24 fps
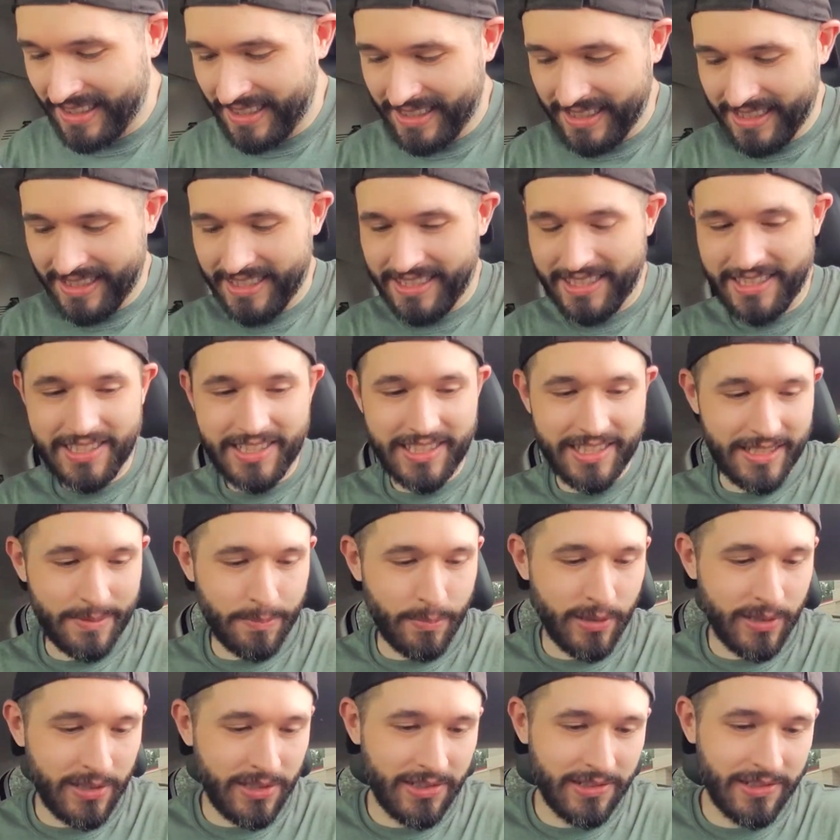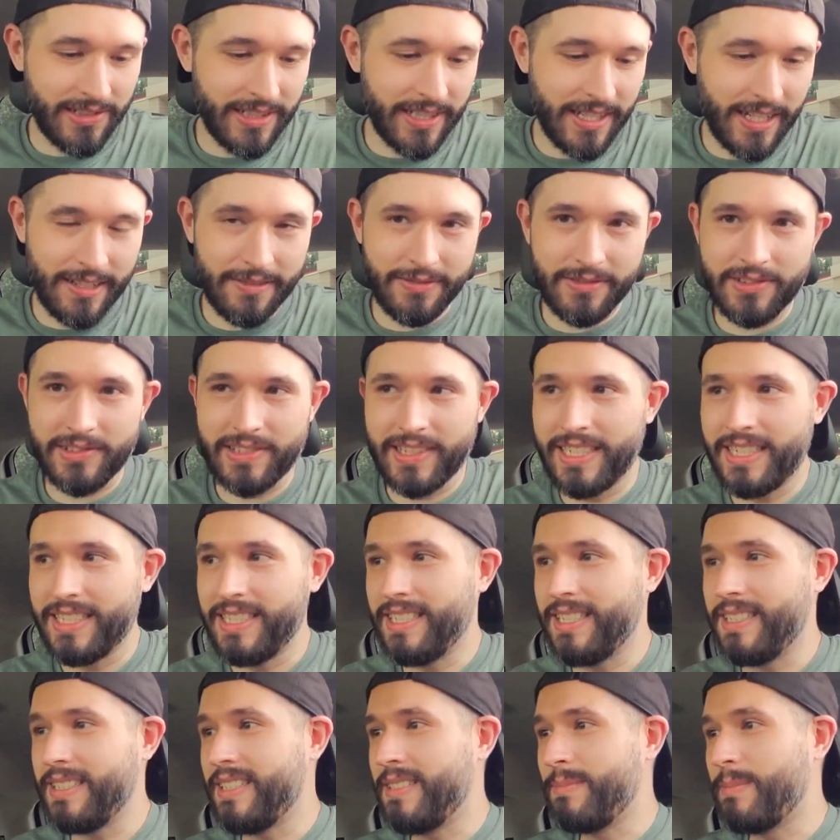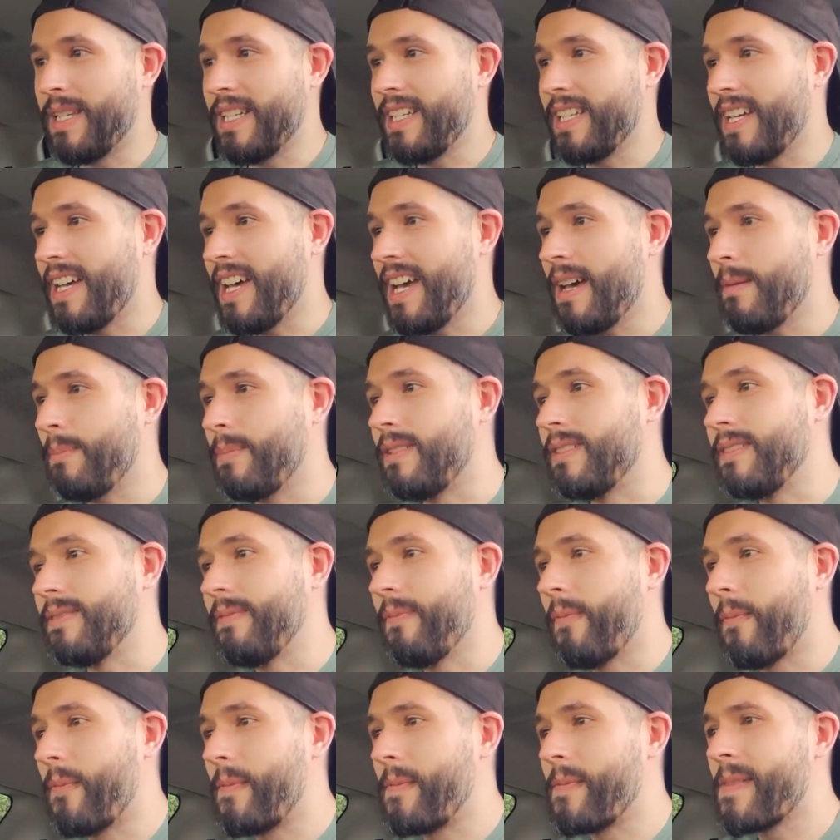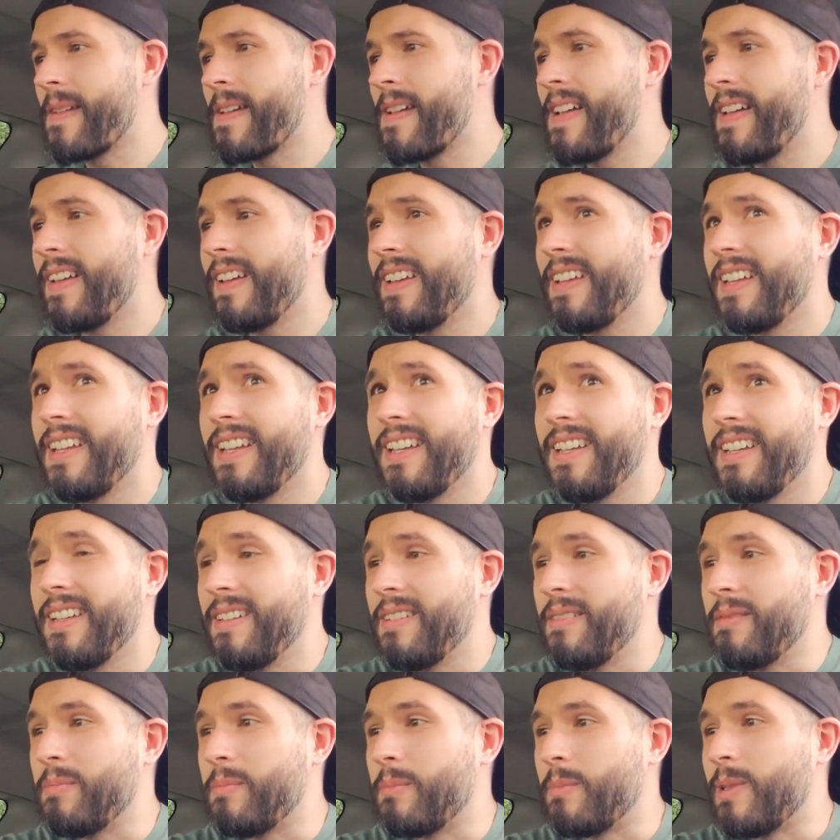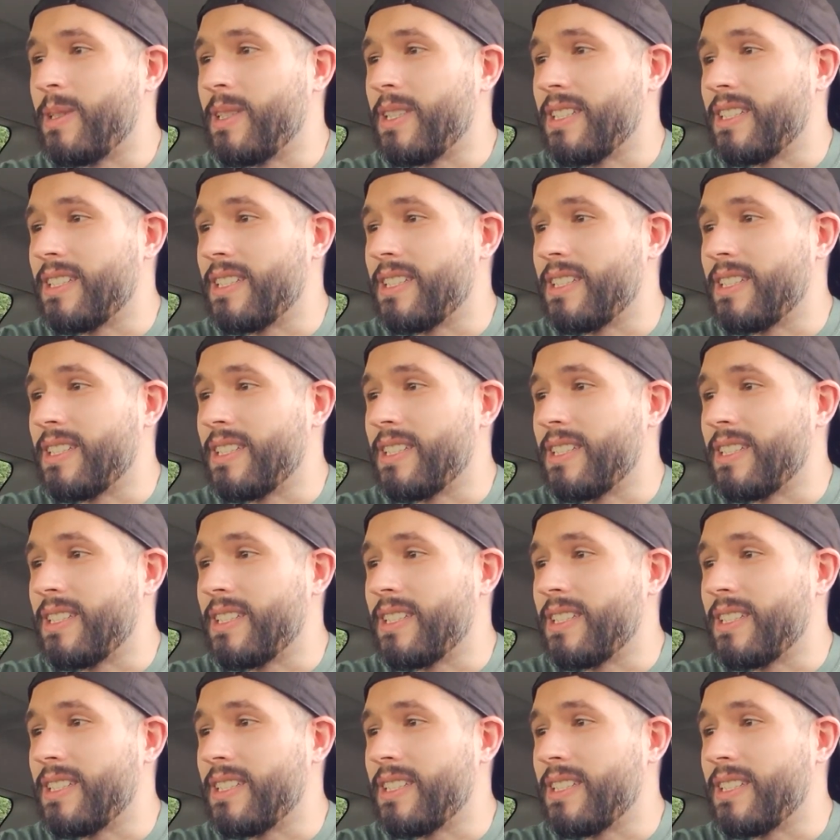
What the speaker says: you just push yourself trying to make it happen. But